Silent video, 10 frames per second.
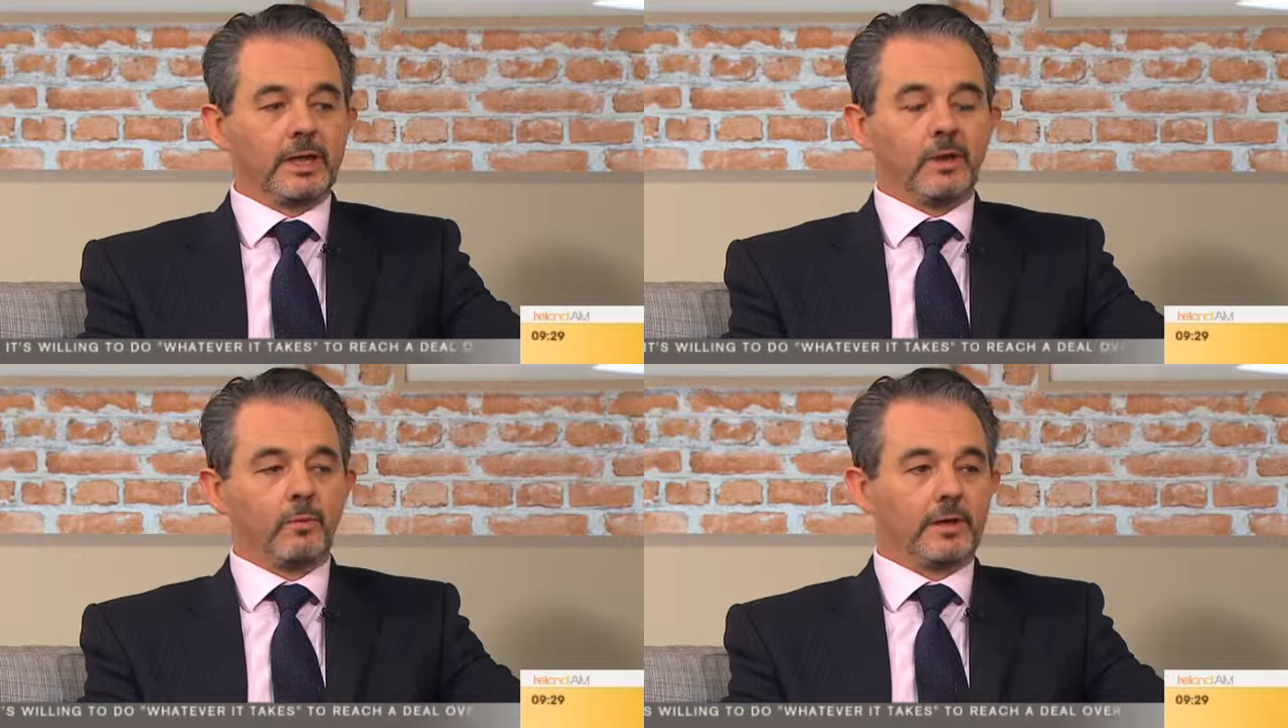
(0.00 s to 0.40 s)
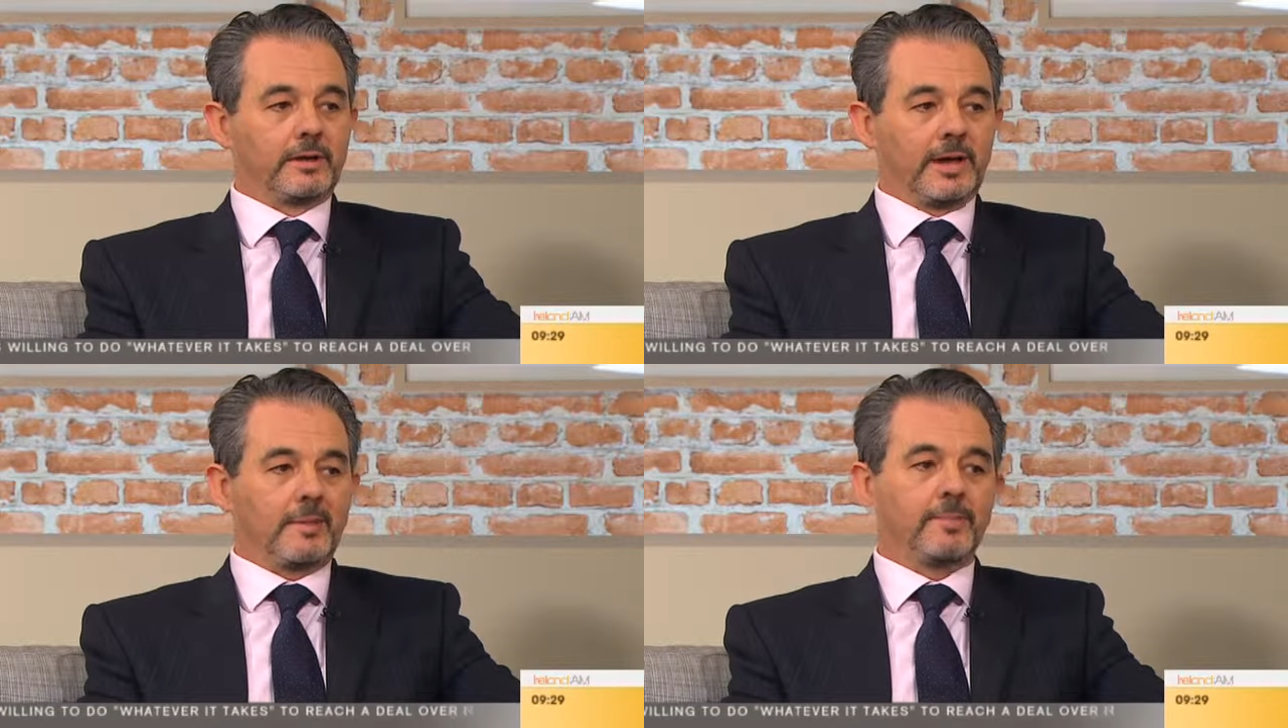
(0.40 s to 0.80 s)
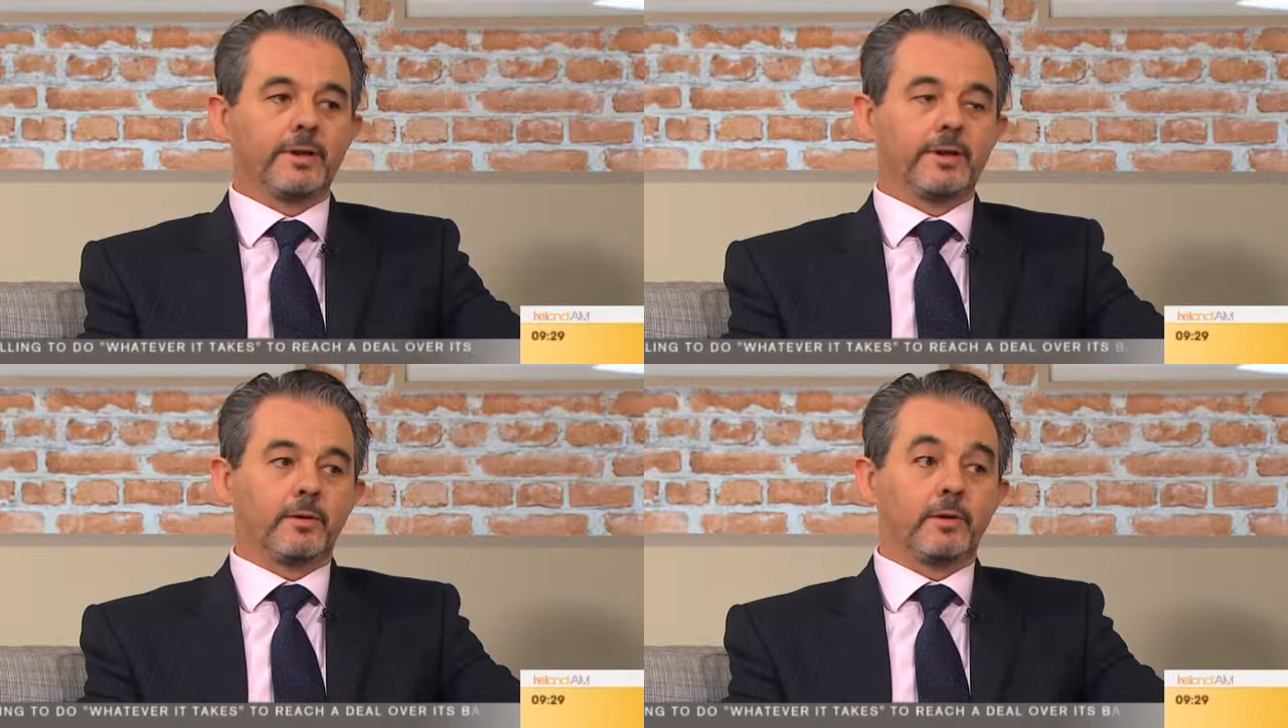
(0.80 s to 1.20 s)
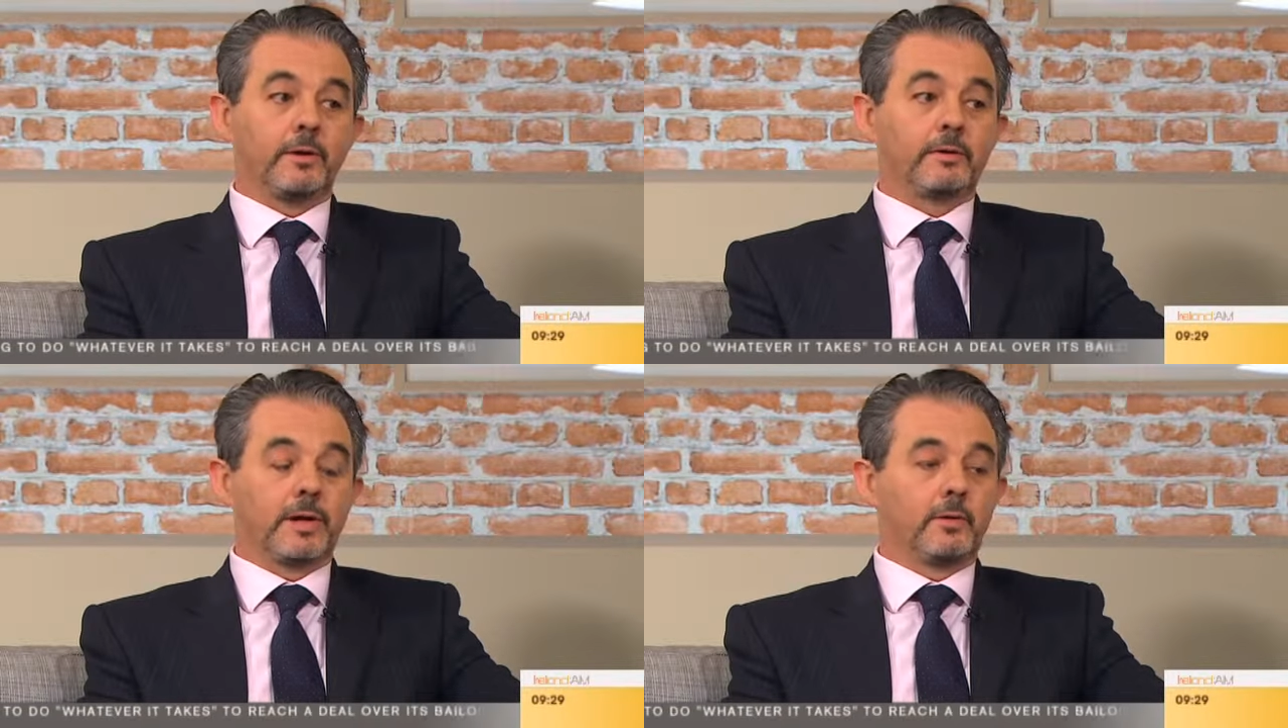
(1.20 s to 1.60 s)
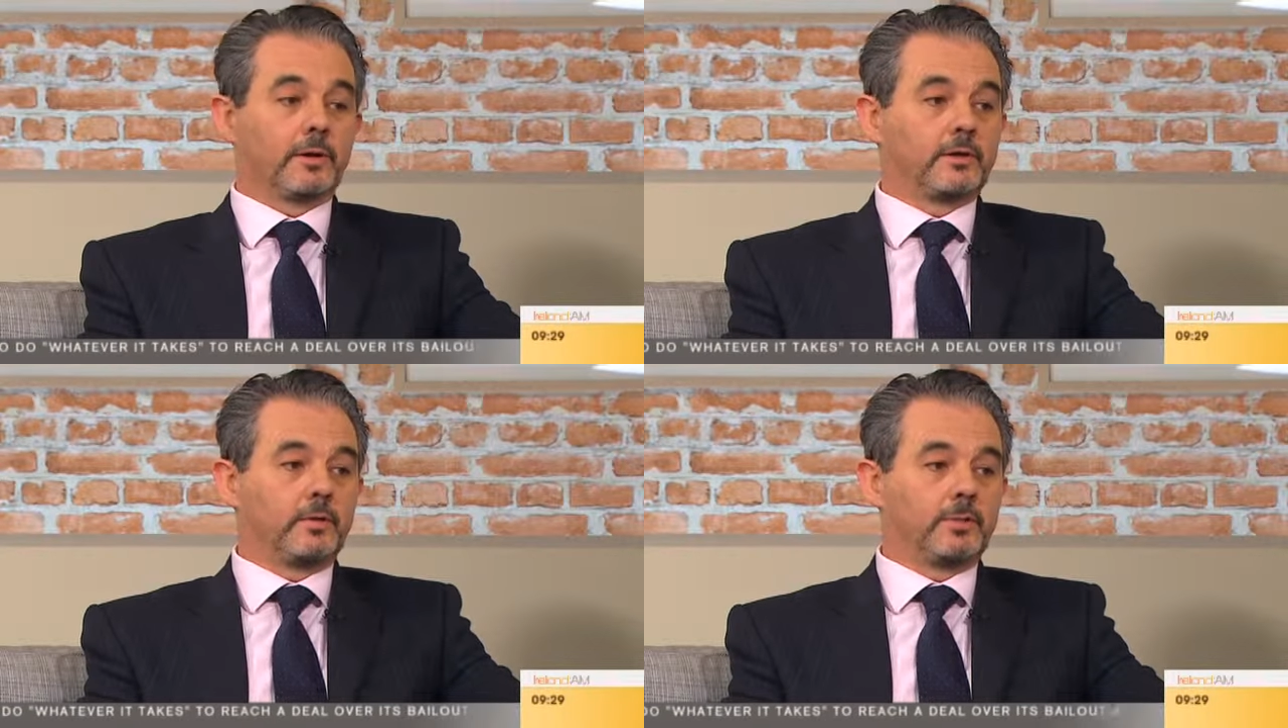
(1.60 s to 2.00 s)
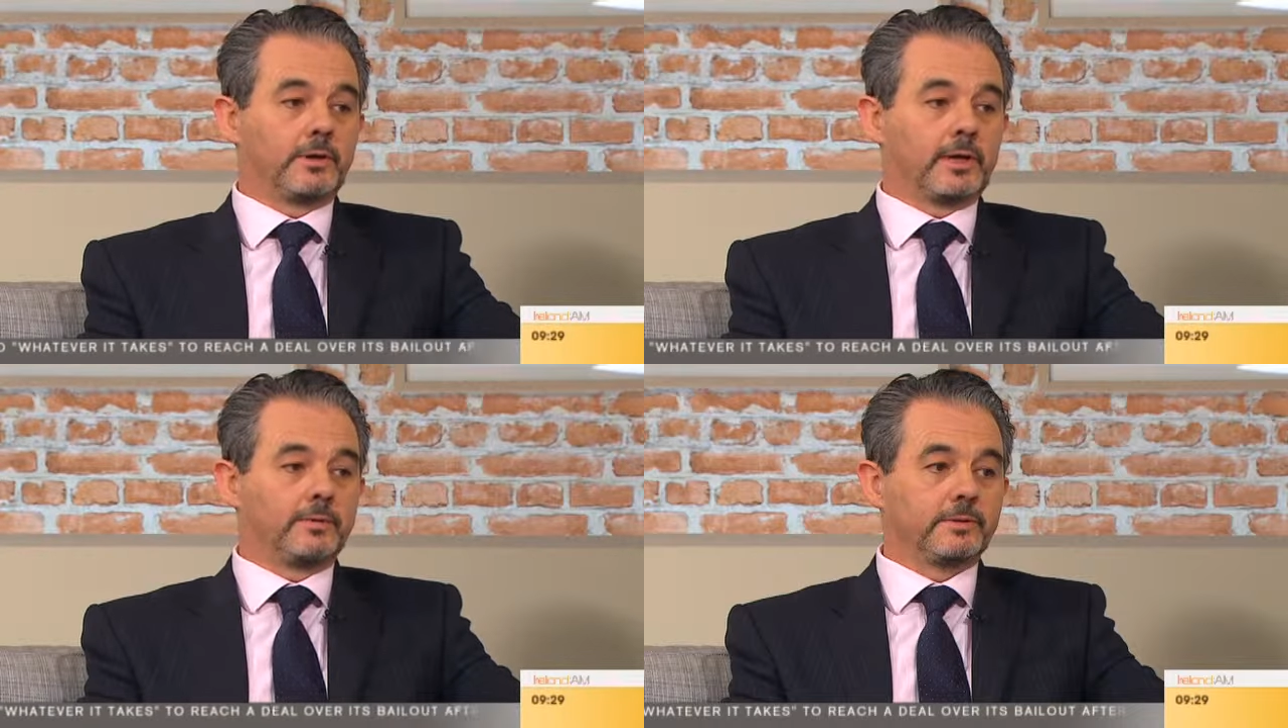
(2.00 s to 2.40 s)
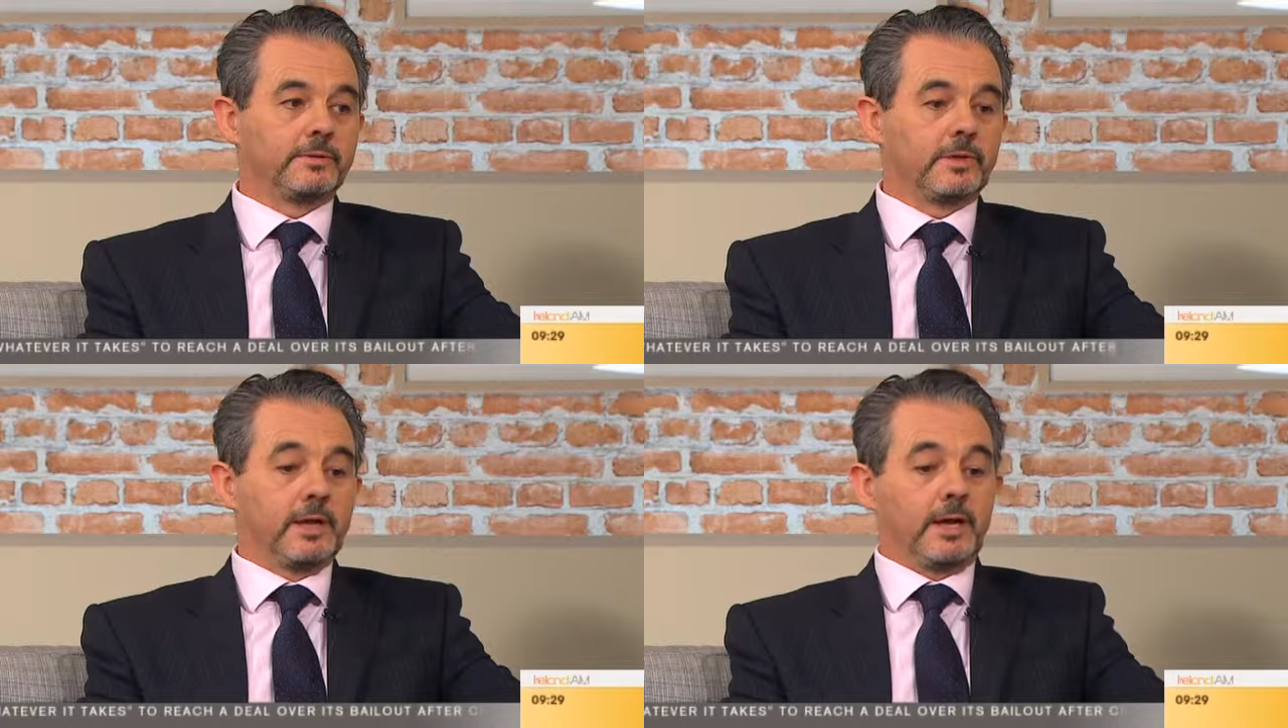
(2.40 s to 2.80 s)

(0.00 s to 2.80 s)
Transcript: will it happen and how will, it, how will I cope when it happens?